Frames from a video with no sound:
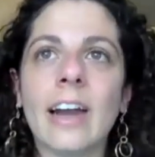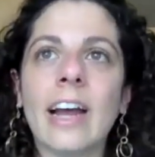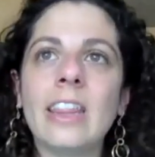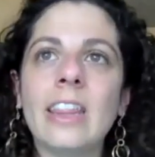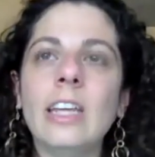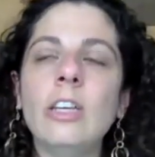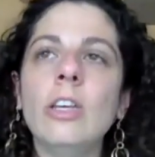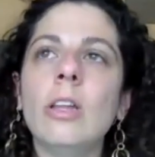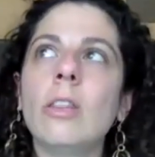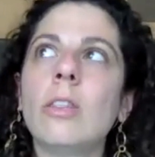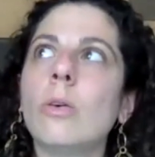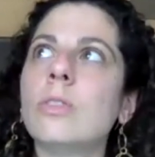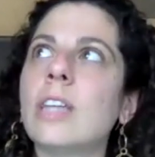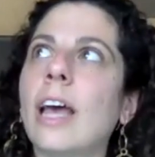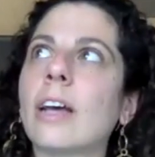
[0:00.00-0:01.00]
I think
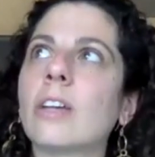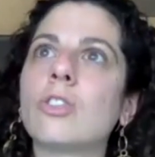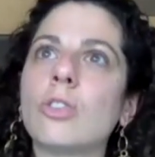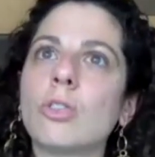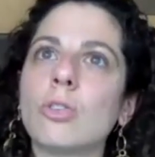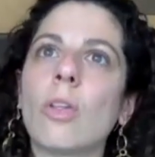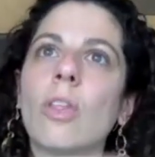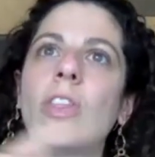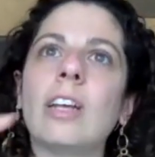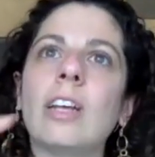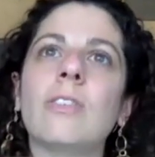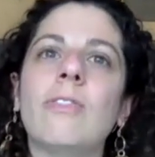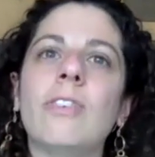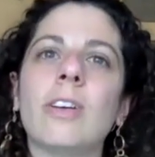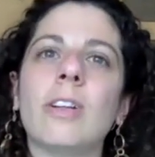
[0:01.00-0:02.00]
those external
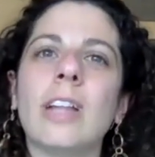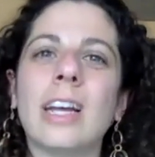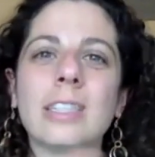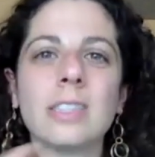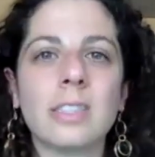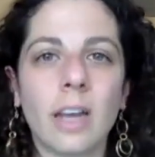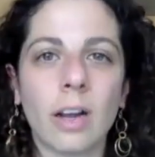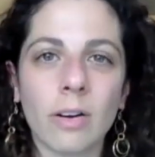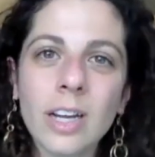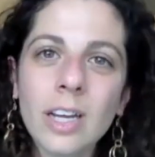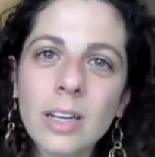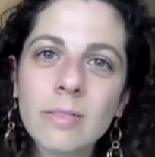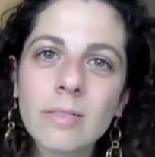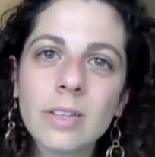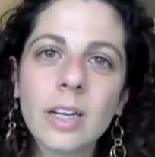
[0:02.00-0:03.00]
things feel less scary
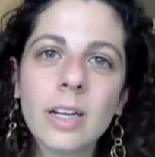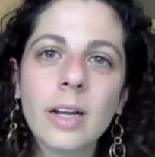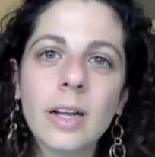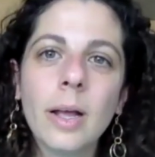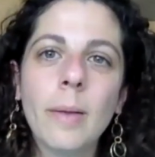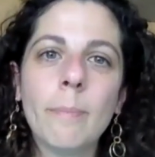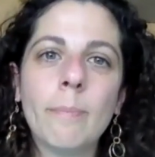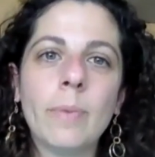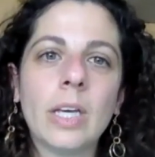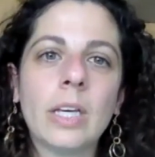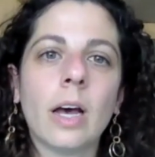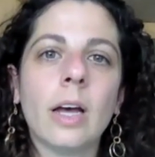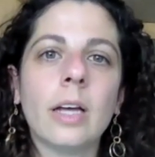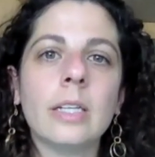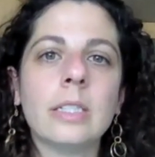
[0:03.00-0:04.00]

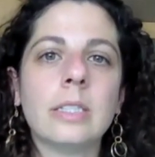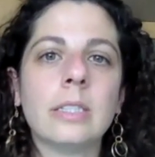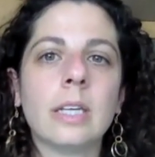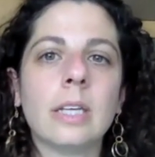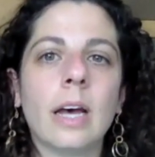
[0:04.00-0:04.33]
because